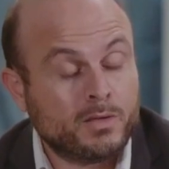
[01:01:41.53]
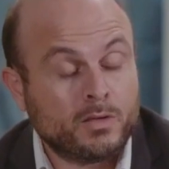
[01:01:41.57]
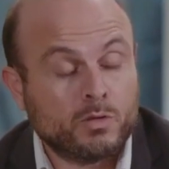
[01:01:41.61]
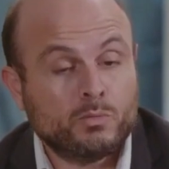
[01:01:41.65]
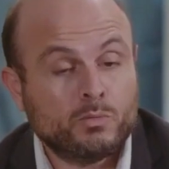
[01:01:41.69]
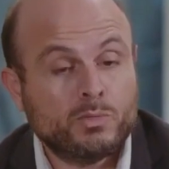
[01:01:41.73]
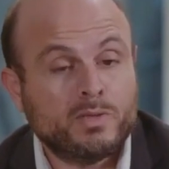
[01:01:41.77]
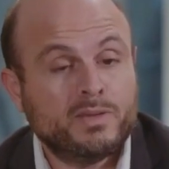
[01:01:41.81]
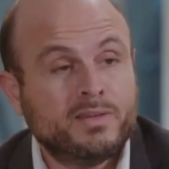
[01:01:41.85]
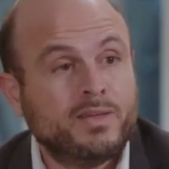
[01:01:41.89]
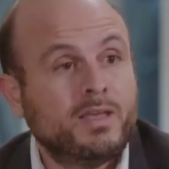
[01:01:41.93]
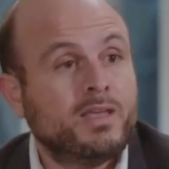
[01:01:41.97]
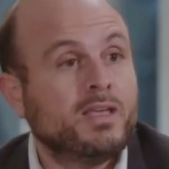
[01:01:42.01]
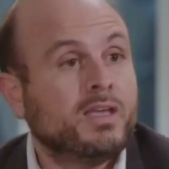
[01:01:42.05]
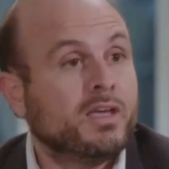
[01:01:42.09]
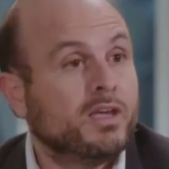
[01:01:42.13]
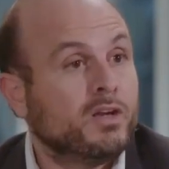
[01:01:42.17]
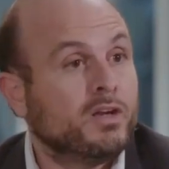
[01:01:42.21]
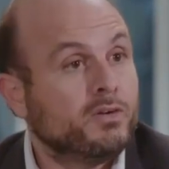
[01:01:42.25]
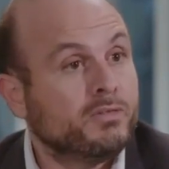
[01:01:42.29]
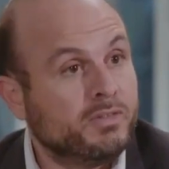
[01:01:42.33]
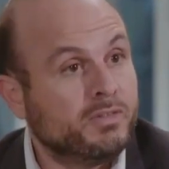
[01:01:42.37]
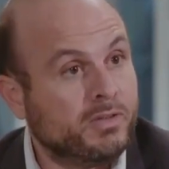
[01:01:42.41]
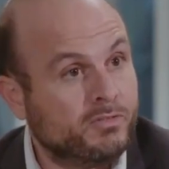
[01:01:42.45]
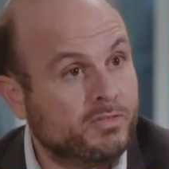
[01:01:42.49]
We'll take care
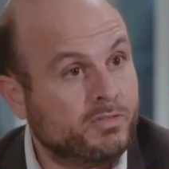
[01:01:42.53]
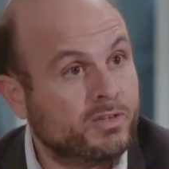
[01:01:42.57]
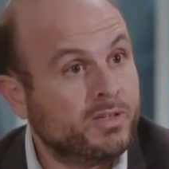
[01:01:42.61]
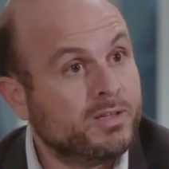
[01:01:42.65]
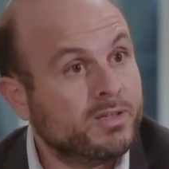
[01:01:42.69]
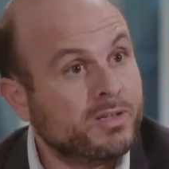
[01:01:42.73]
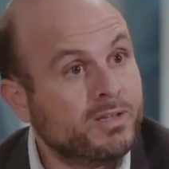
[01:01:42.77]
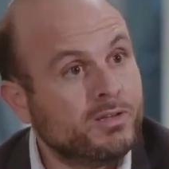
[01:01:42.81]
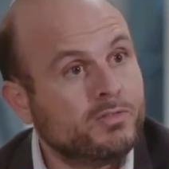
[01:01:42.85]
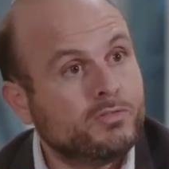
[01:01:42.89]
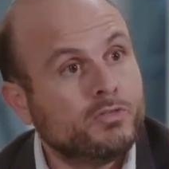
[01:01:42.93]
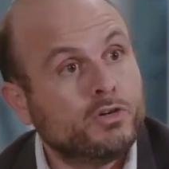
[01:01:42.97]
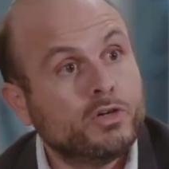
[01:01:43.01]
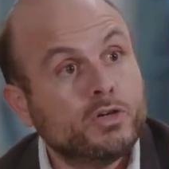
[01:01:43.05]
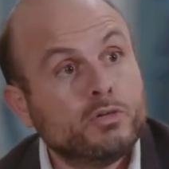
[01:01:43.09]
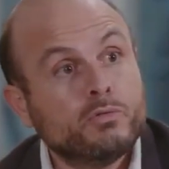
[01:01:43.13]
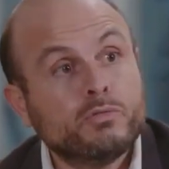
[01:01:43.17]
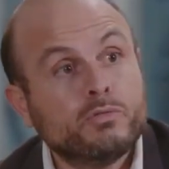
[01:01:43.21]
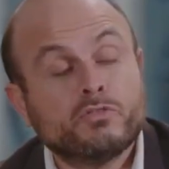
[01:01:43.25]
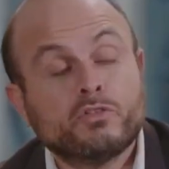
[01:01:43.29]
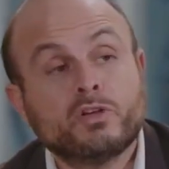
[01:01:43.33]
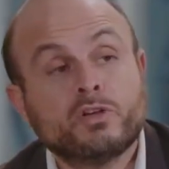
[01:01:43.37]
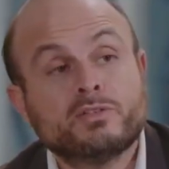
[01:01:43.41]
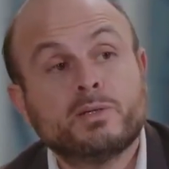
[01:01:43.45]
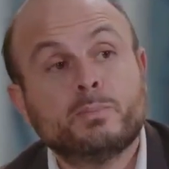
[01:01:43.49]
of everything for you.
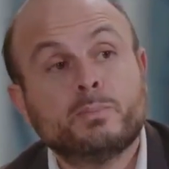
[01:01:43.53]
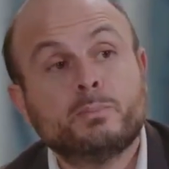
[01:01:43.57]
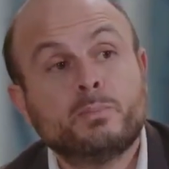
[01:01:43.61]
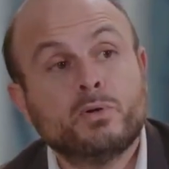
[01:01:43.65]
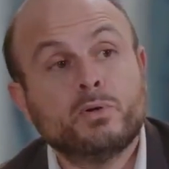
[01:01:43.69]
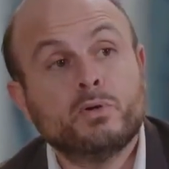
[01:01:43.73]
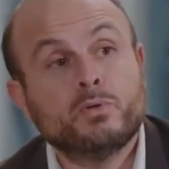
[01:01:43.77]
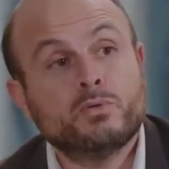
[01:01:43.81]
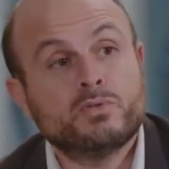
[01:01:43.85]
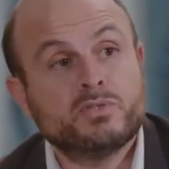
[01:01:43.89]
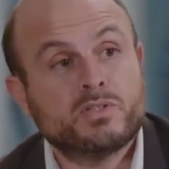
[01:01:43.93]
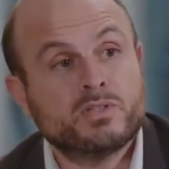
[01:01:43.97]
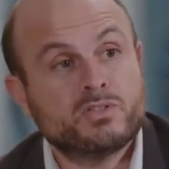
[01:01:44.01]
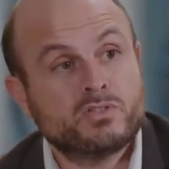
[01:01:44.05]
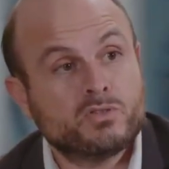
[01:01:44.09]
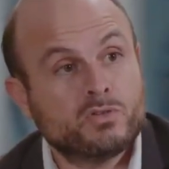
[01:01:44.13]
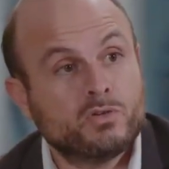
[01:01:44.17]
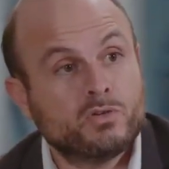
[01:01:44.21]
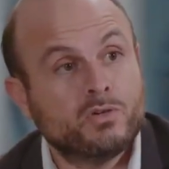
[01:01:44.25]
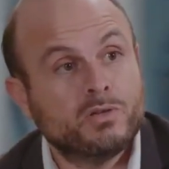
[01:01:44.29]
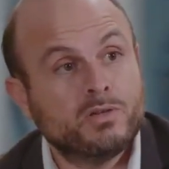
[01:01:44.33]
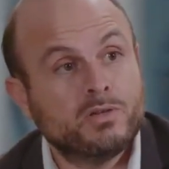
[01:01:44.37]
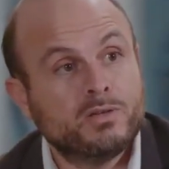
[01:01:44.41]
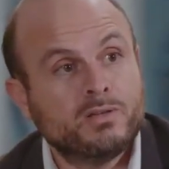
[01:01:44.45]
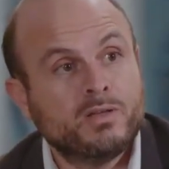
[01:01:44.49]
We've got a process
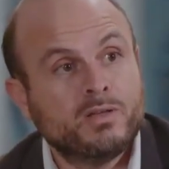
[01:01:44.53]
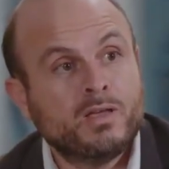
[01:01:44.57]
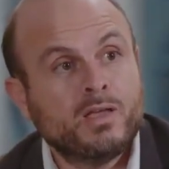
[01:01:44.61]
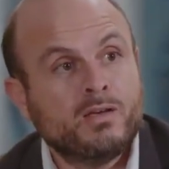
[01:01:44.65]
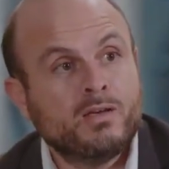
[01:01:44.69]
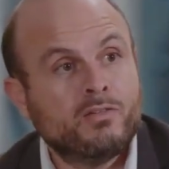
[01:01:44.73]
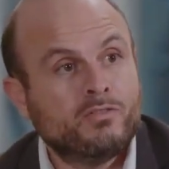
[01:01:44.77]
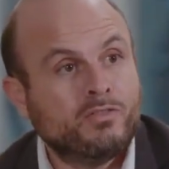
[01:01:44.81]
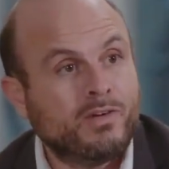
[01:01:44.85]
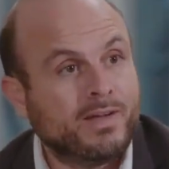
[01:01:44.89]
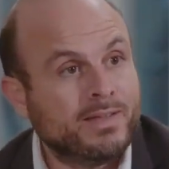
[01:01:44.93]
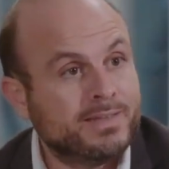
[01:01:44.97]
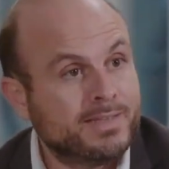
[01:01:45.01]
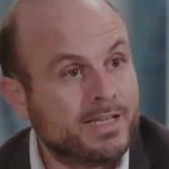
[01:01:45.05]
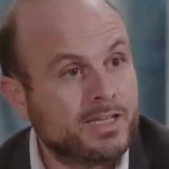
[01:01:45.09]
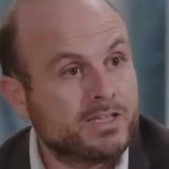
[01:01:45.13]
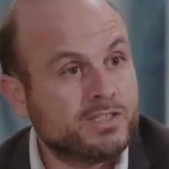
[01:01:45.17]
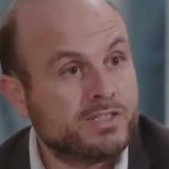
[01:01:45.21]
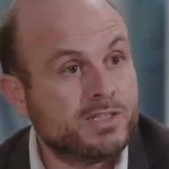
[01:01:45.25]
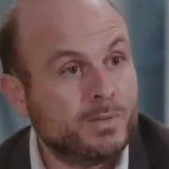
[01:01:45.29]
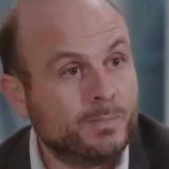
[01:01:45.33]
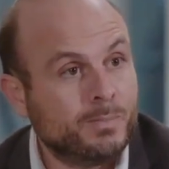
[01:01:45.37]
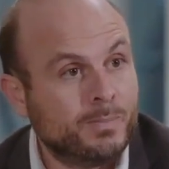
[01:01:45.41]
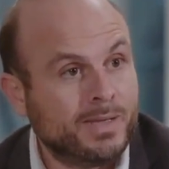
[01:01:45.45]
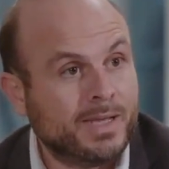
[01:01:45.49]
called
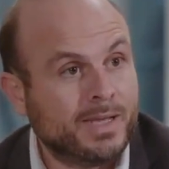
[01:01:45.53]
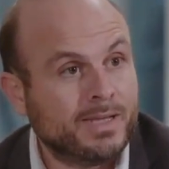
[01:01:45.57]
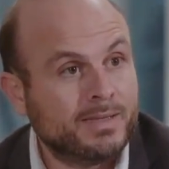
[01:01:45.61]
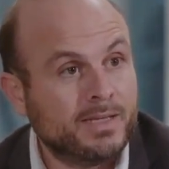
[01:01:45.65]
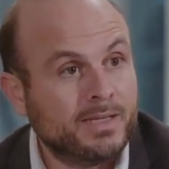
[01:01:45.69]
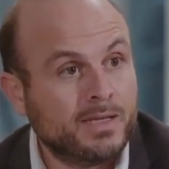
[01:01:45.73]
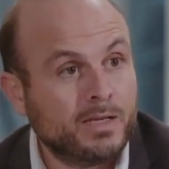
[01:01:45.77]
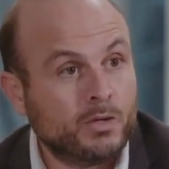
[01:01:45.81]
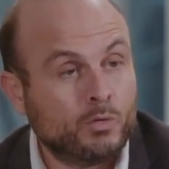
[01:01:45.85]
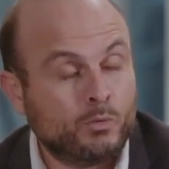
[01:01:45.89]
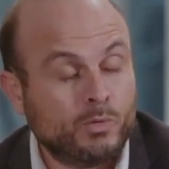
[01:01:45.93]
financial planning.